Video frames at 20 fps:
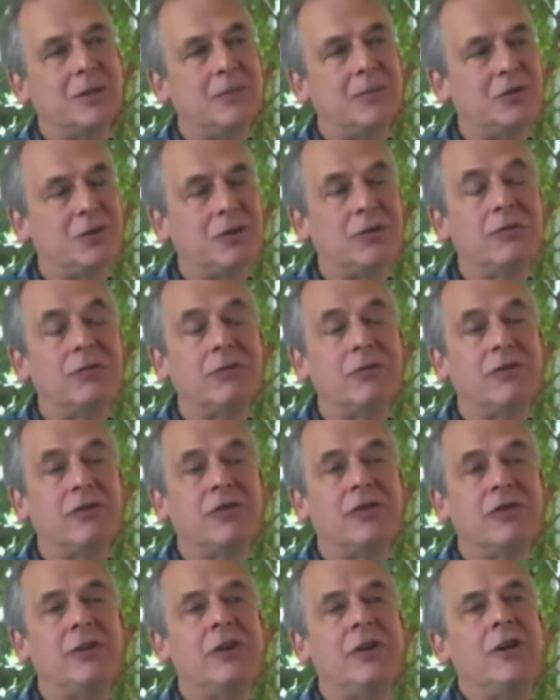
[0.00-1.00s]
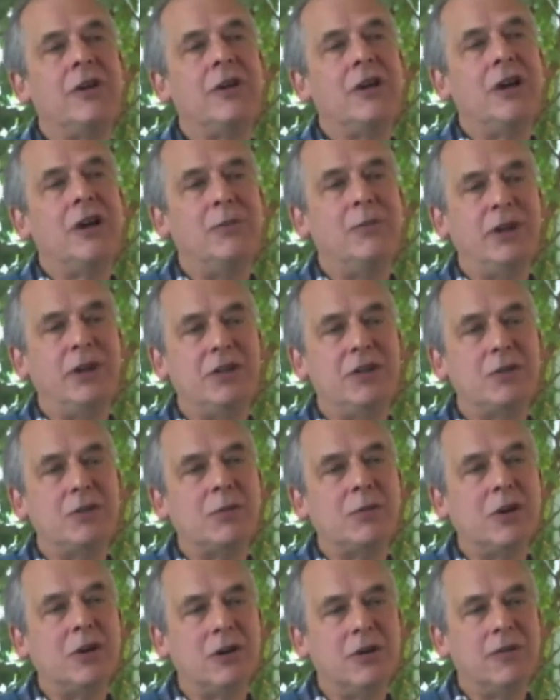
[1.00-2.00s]
I'm sure it was a major
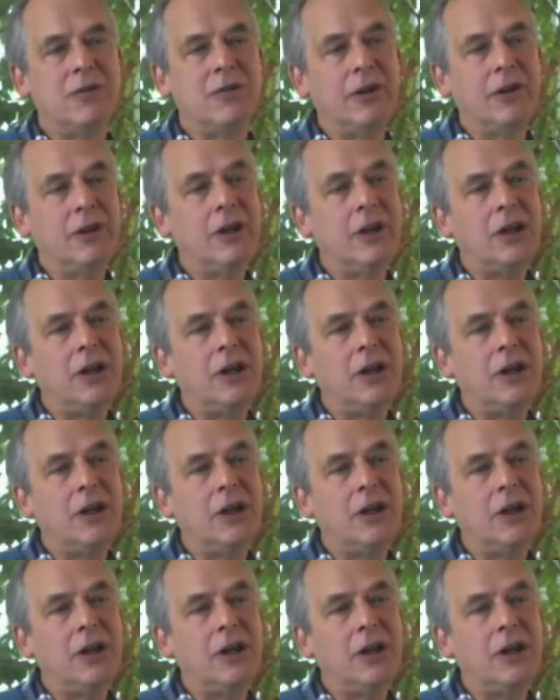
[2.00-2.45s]
part of it.